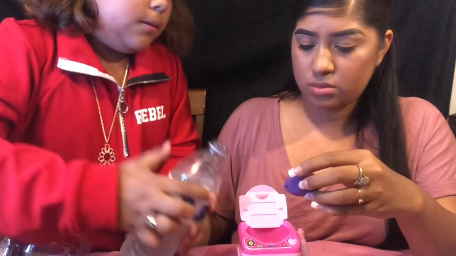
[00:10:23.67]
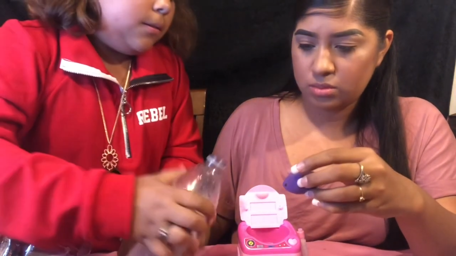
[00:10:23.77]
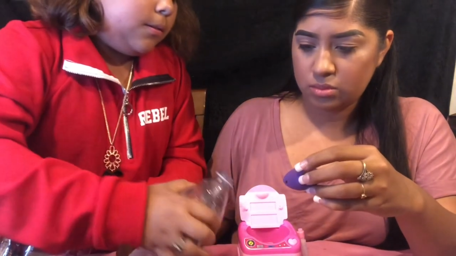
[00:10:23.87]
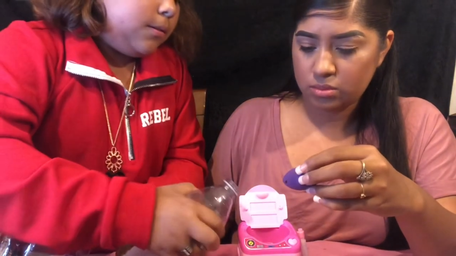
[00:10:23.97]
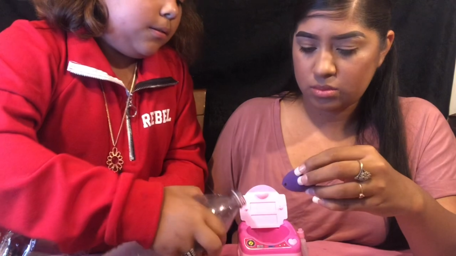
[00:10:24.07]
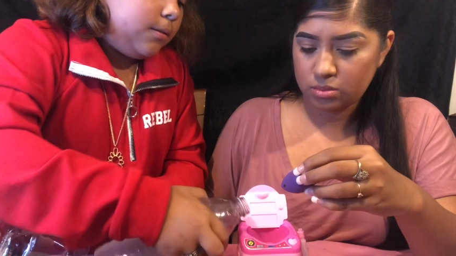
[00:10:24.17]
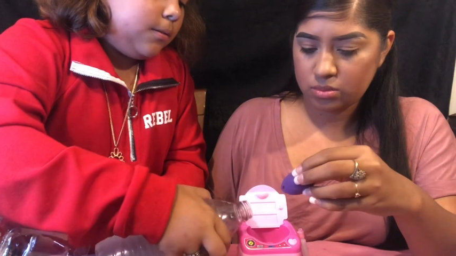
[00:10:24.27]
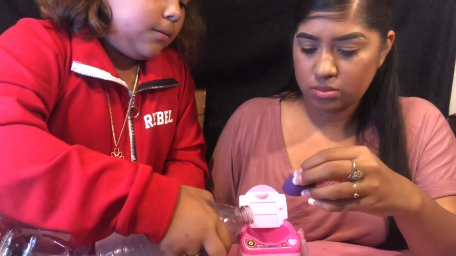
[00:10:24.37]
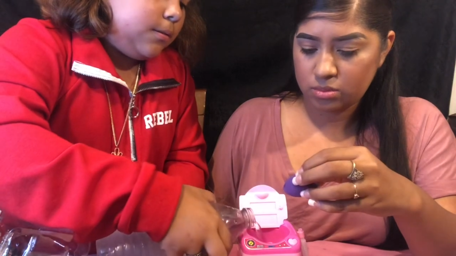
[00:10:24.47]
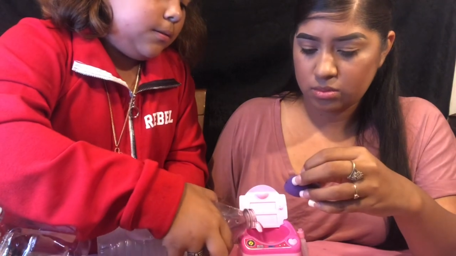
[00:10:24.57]

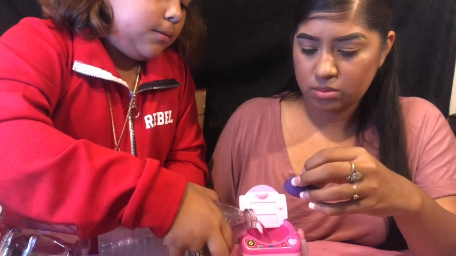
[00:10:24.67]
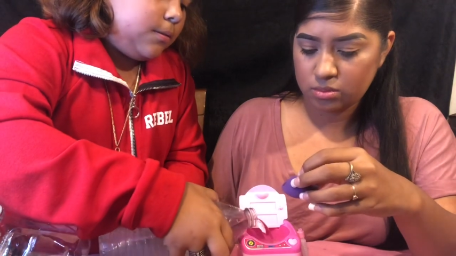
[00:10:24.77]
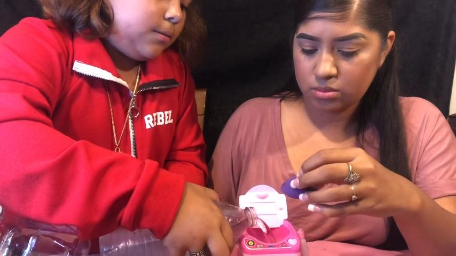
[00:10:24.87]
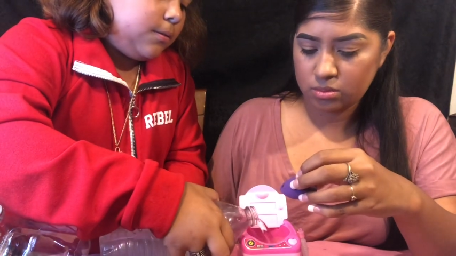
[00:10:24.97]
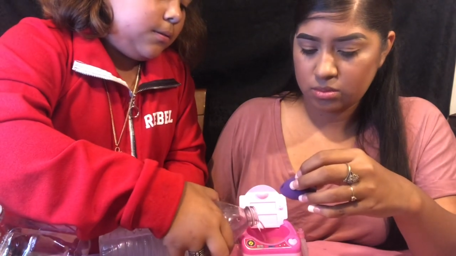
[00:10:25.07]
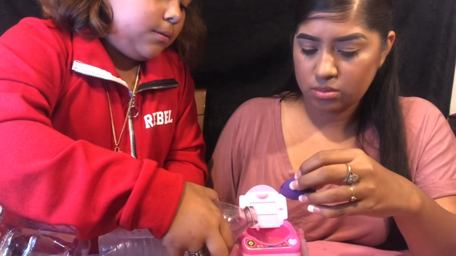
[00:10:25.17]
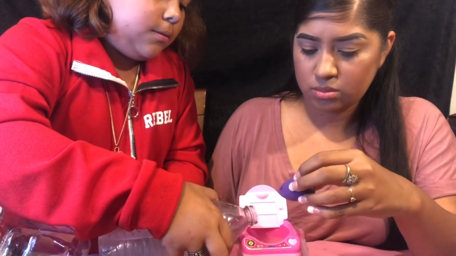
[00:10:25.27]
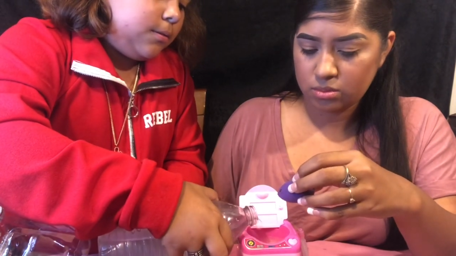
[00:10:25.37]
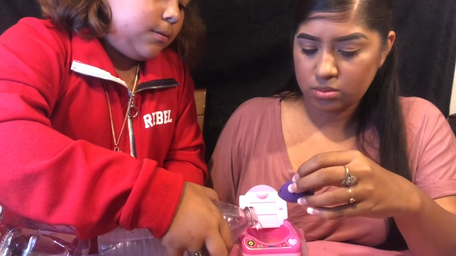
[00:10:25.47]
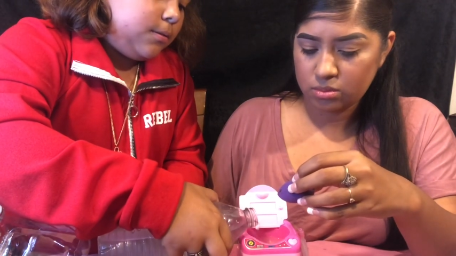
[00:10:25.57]

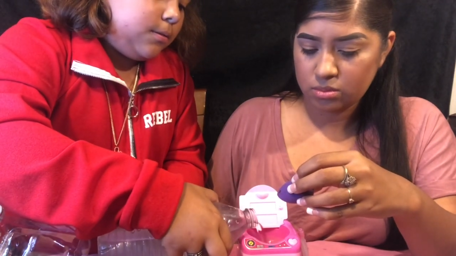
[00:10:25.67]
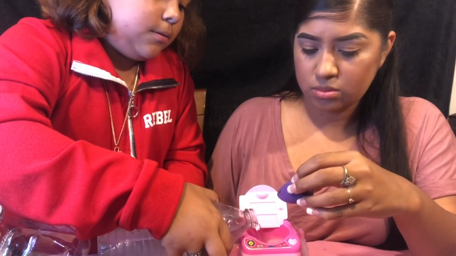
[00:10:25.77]
Nobody speaks.